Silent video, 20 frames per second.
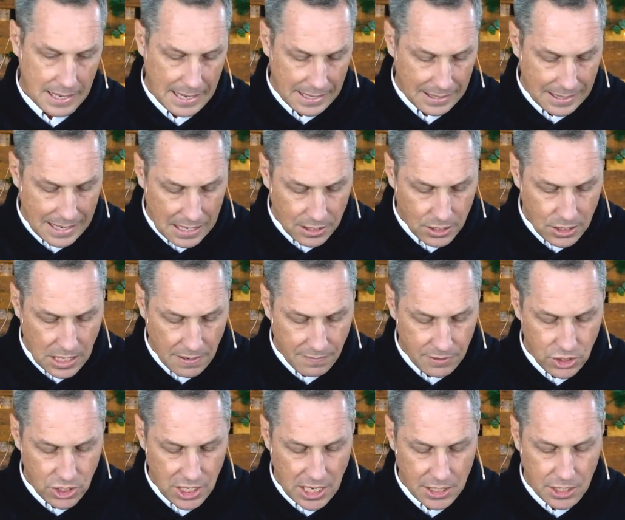I'd like to have a
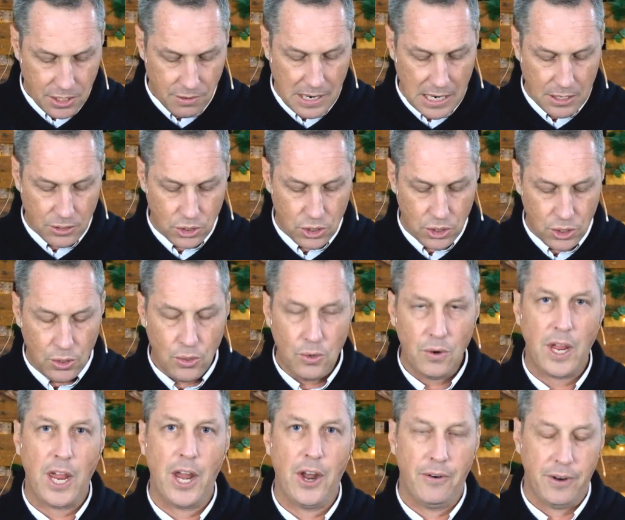chat around
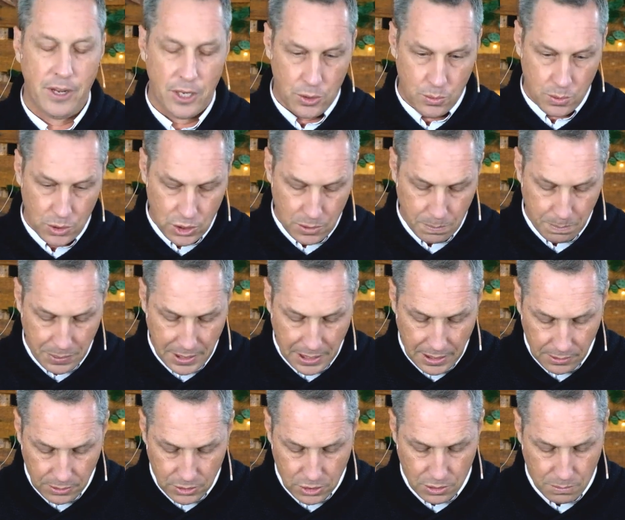two areas which
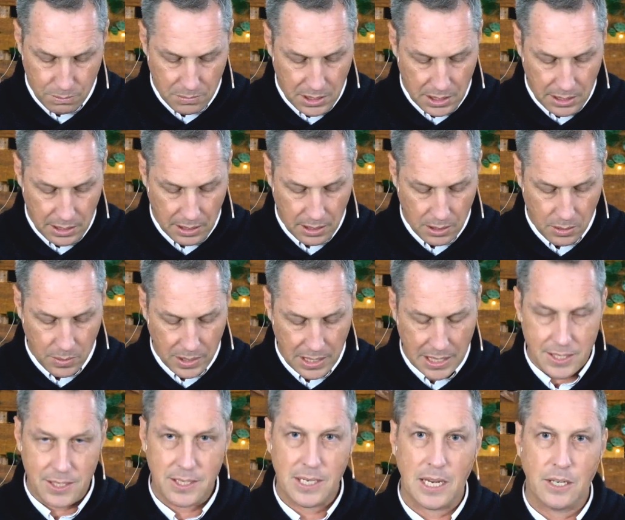appealed to me when
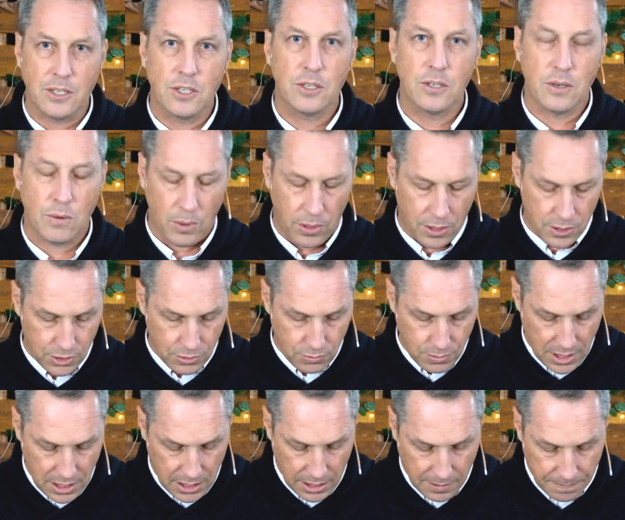I sat with this
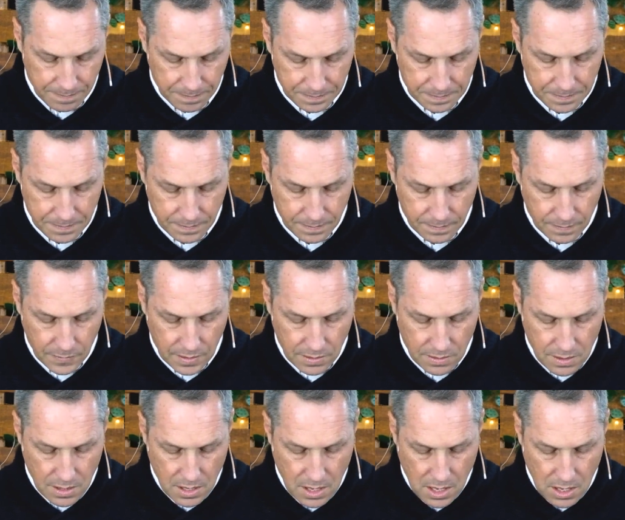reading.
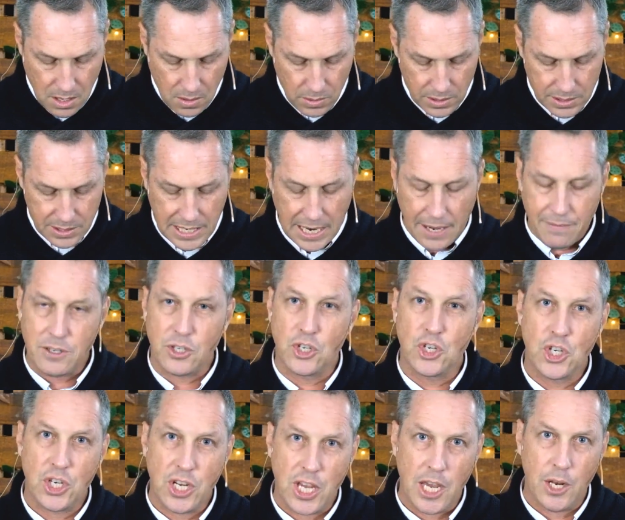What David
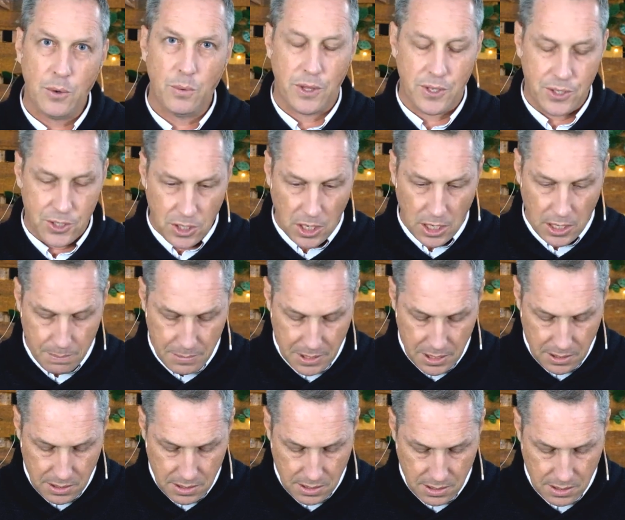shared with
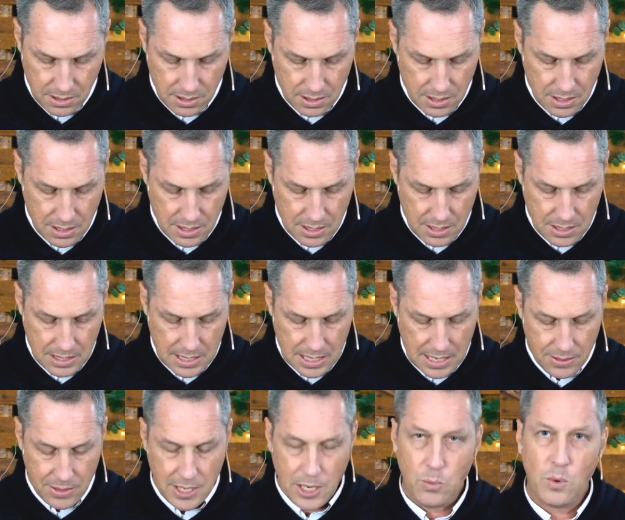Solomon,
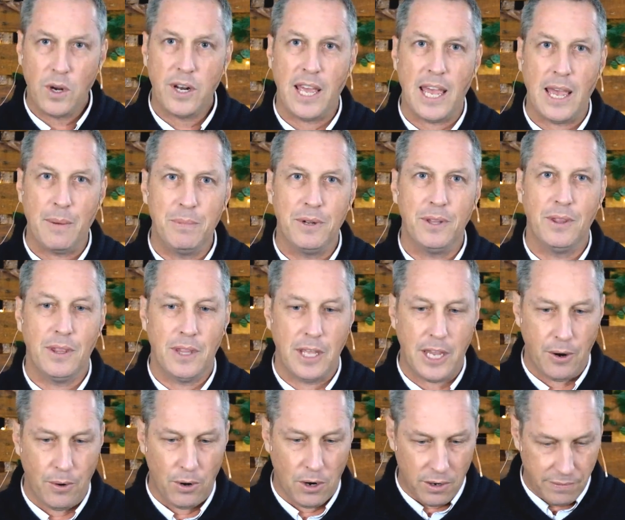and then what happened
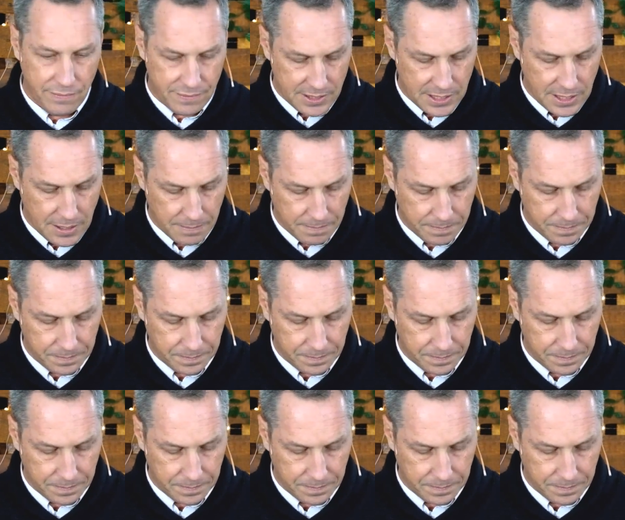thereafter.